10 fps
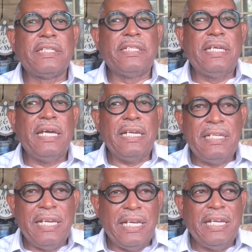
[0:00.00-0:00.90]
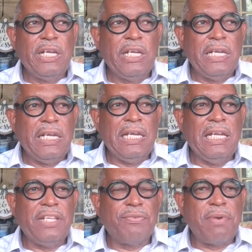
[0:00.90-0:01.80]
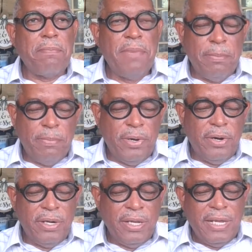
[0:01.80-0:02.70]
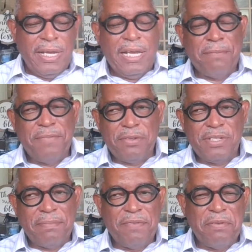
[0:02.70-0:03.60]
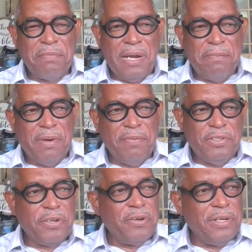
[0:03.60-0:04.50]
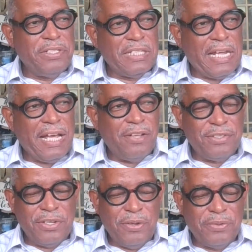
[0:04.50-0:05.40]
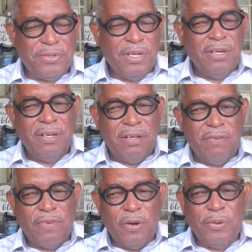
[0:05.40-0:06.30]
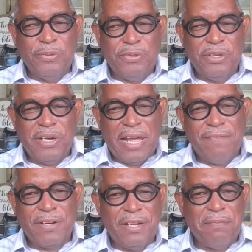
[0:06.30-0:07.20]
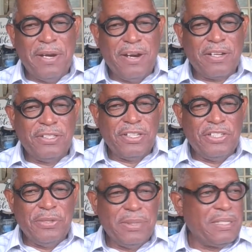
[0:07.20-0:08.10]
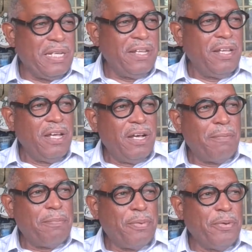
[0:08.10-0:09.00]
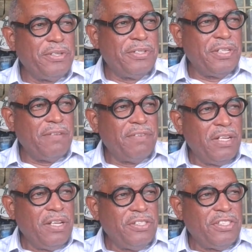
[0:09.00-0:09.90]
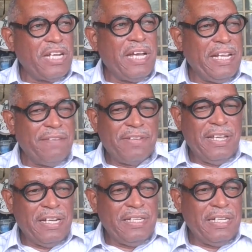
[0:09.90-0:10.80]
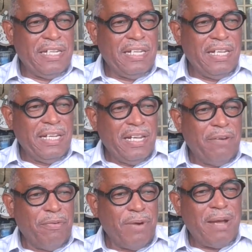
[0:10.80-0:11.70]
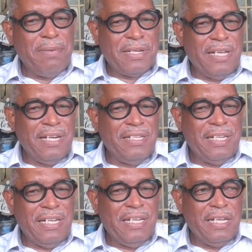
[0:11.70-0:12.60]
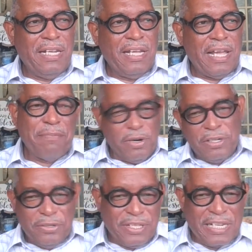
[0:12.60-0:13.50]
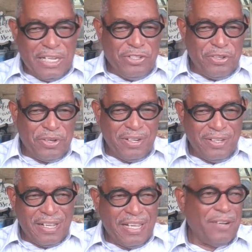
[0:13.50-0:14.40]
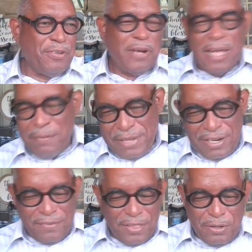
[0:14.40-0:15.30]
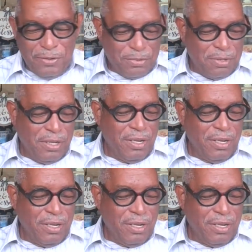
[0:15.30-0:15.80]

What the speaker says: Kennedy is remembered, and some of you might remember, you go into the households of older African Americans and you would see a portrait of John F. Kennedy, Robert Kennedy, and Martin Luther King Jr. I don't know how many of those